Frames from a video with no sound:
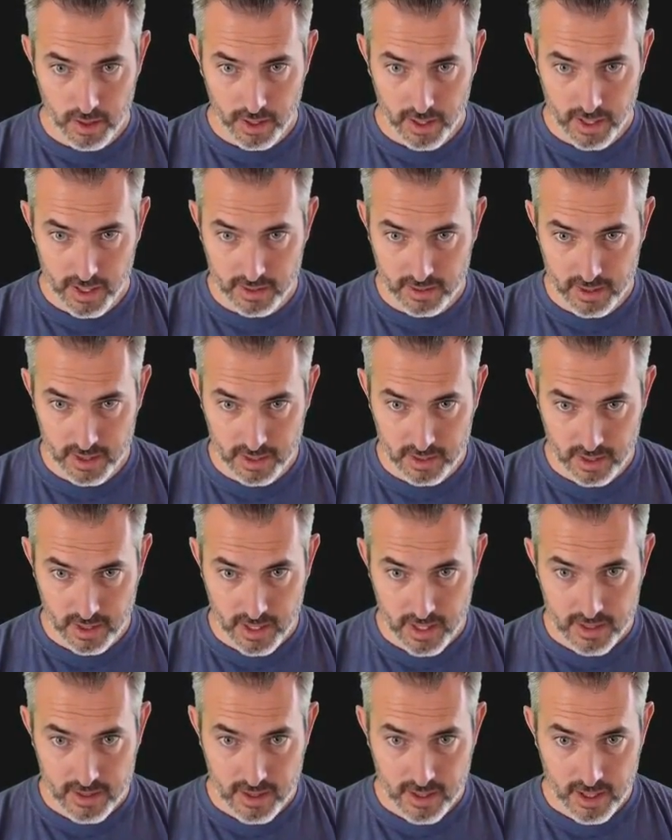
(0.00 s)
and then
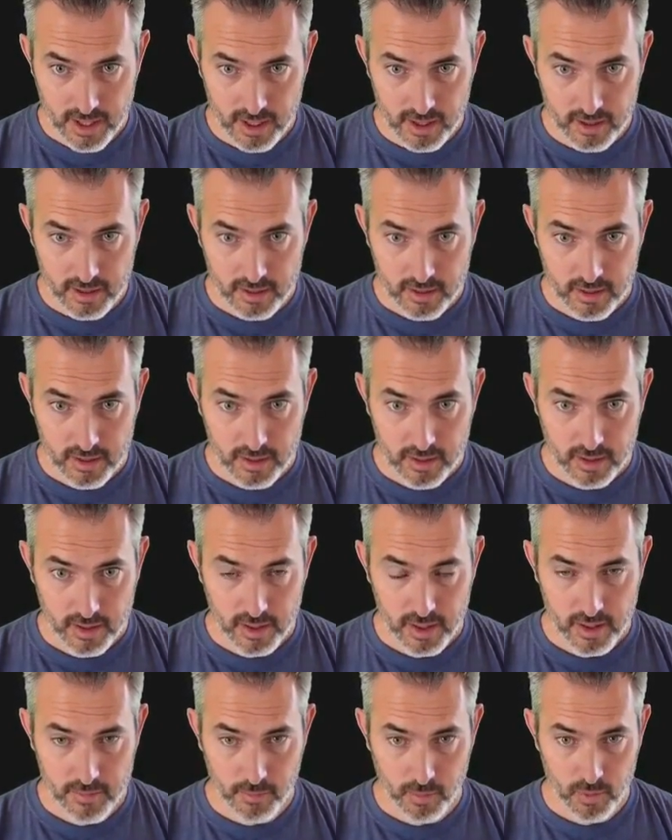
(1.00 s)
in there
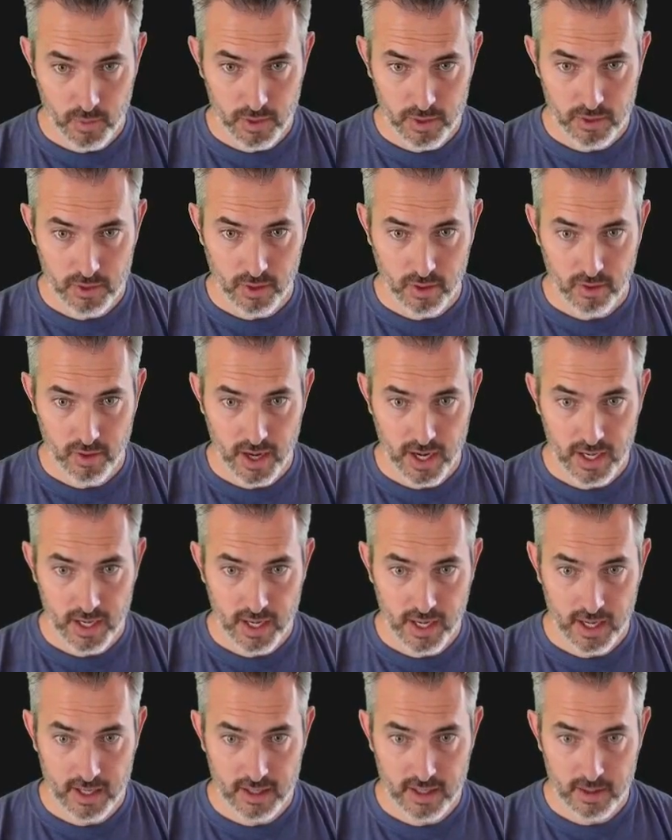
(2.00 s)
I'm going to create
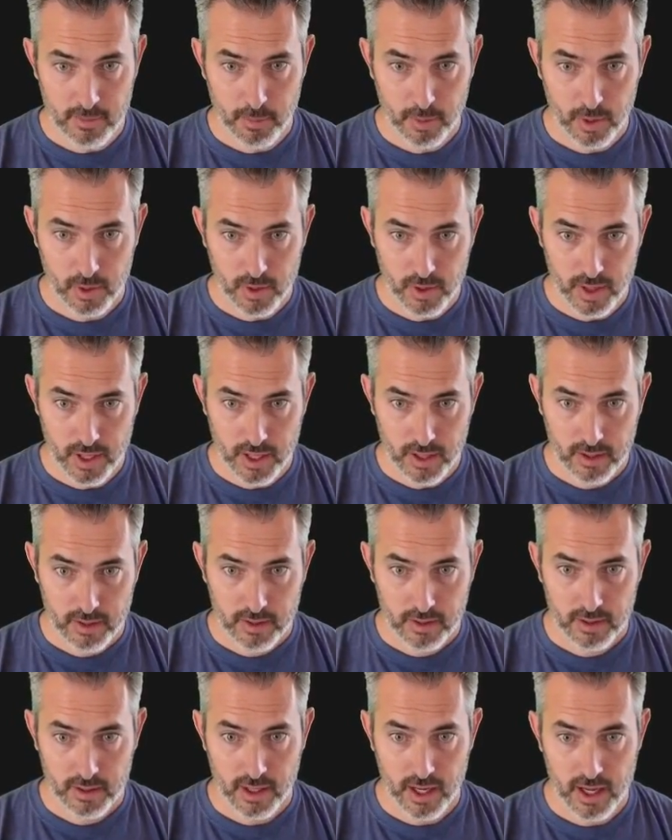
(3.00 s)
a
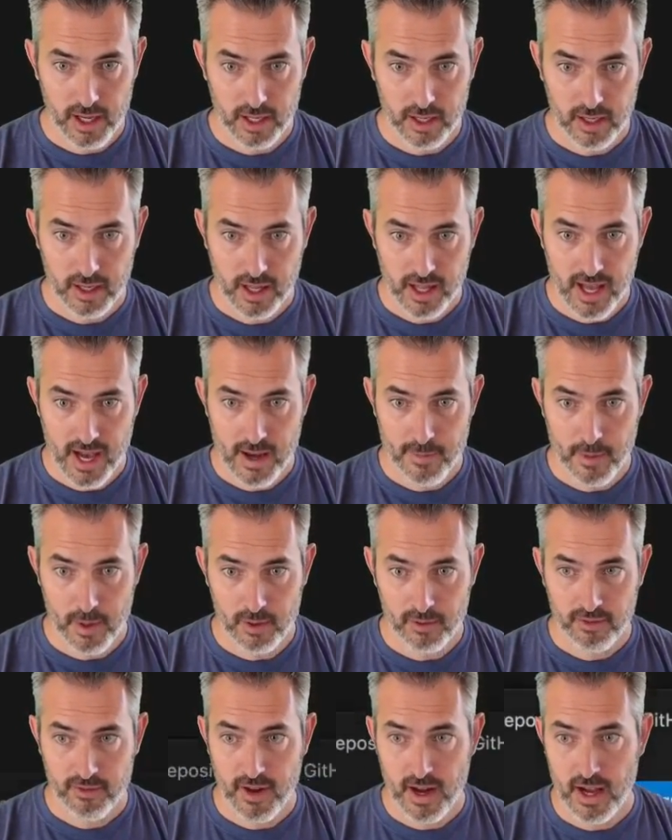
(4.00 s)
deploy.yaml
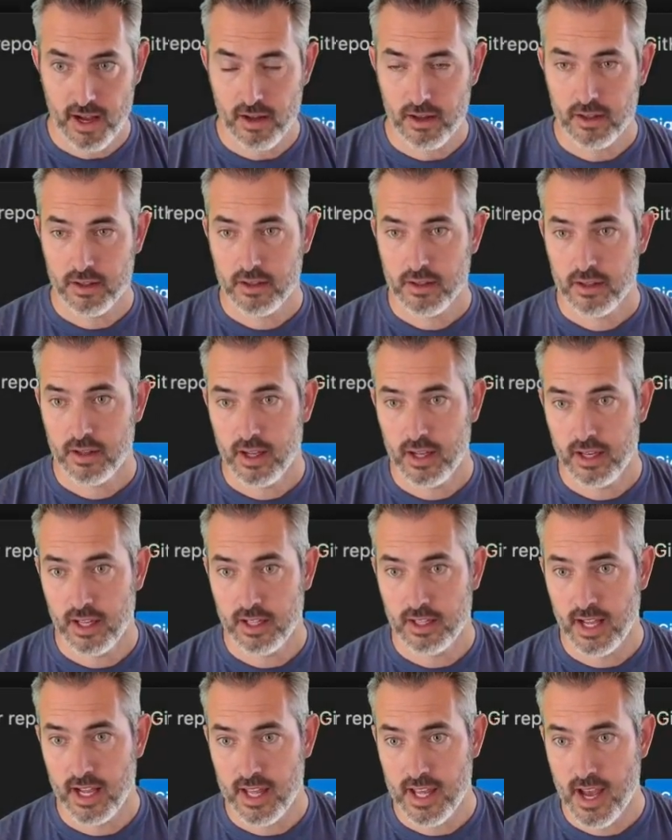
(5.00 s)
file, and in
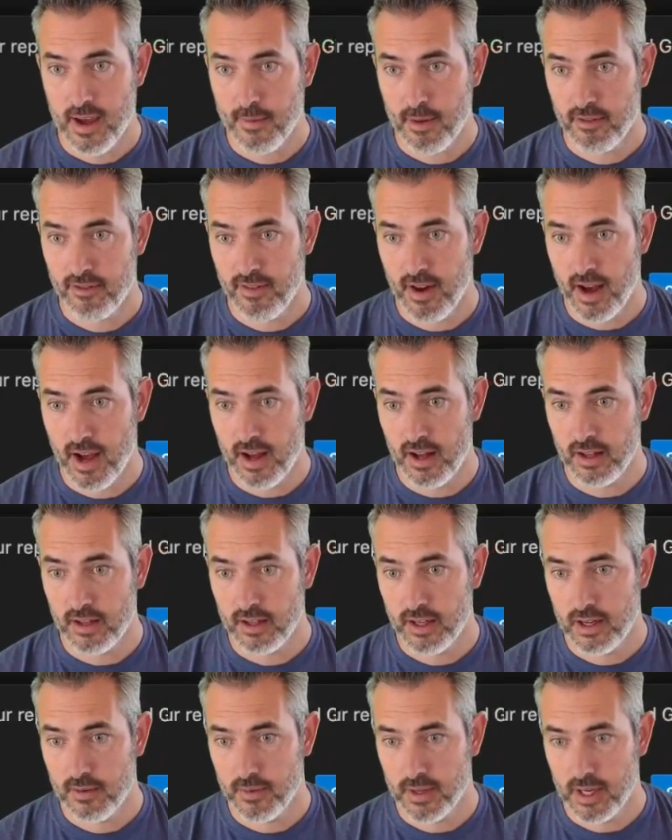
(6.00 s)
that YAML file
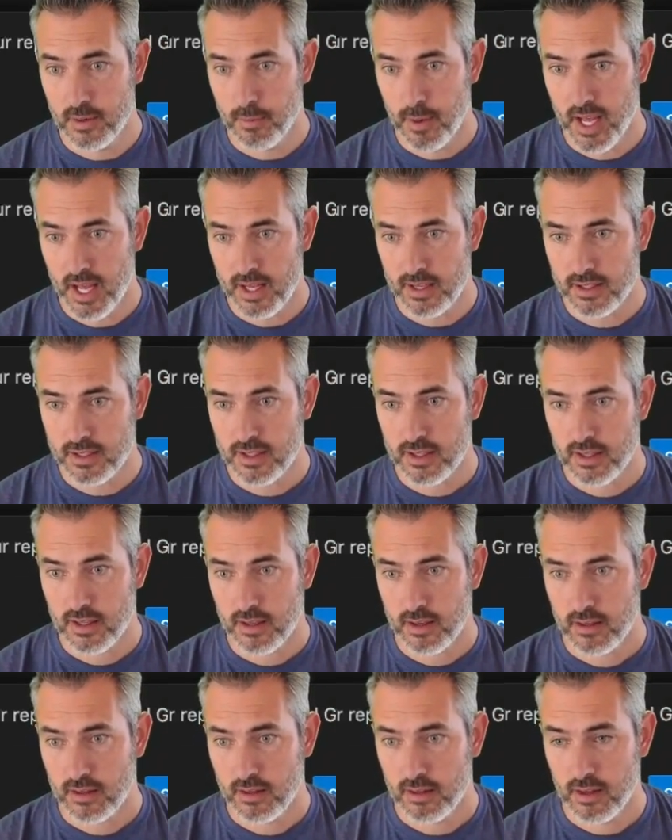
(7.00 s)
I'm going to paste
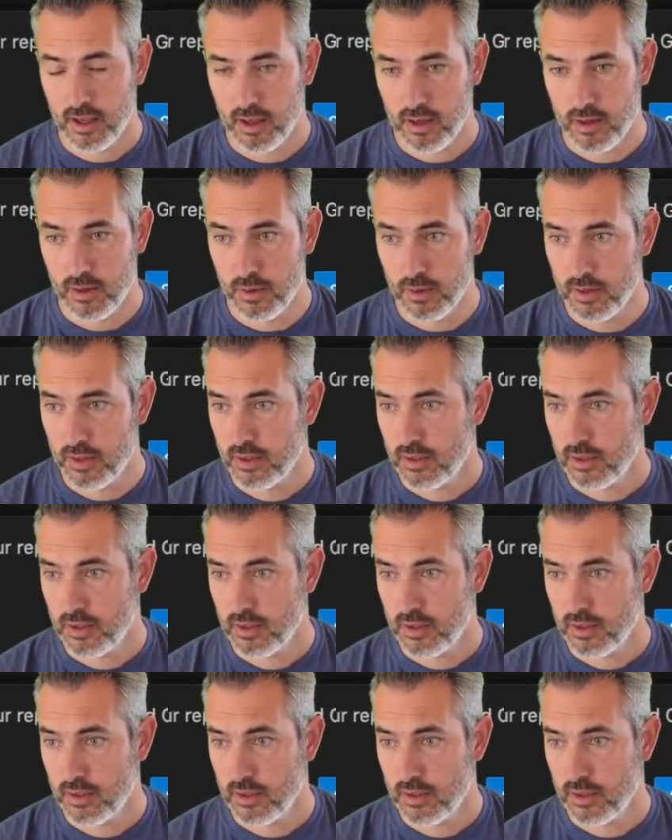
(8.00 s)
the code.